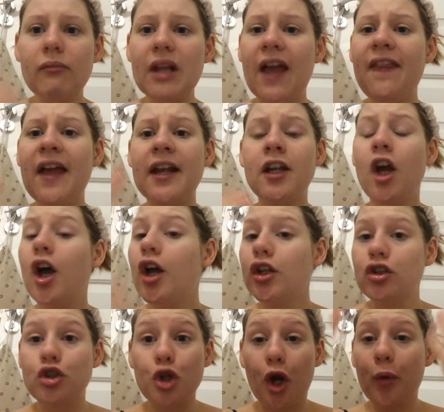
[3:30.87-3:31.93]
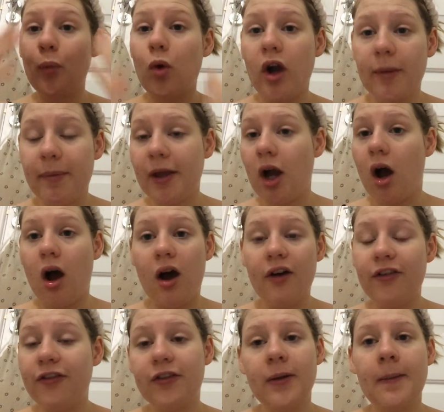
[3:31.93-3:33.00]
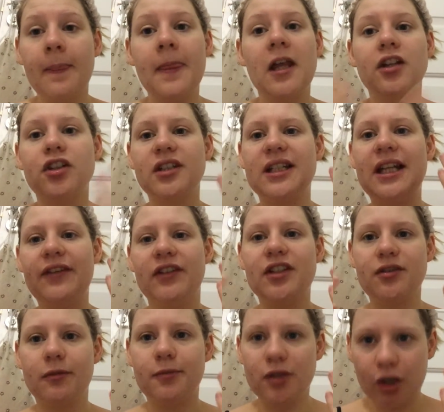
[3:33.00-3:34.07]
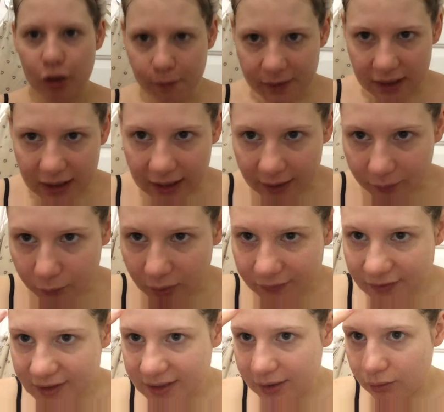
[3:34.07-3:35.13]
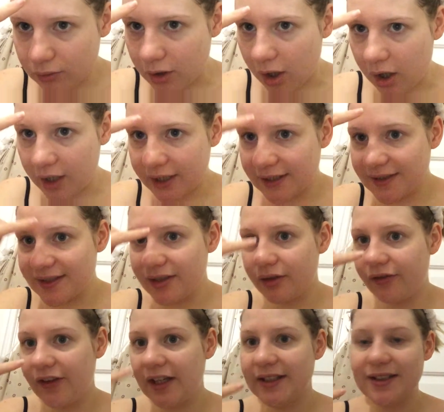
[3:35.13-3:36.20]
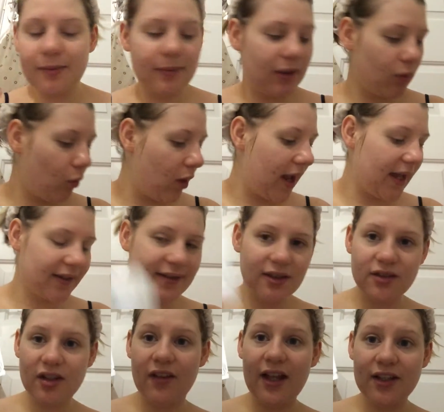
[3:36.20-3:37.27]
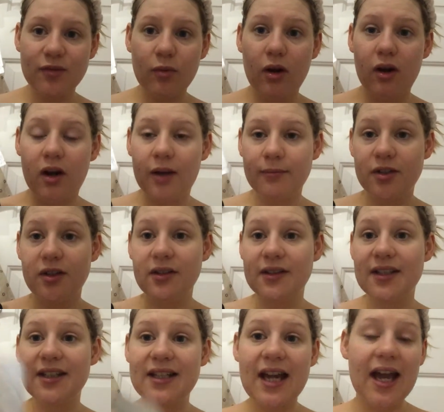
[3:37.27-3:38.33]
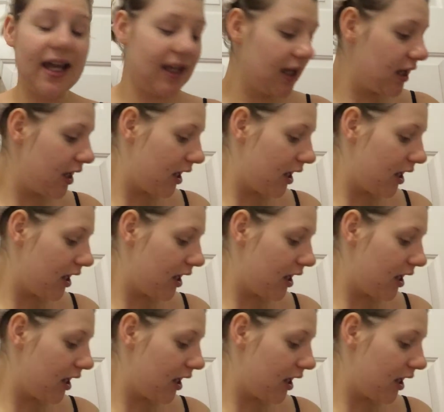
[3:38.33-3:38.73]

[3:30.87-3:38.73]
and then don't wipe it off, just leave it to absorb in, and I can still feel it's a bit wet. So that's what I'm doing today.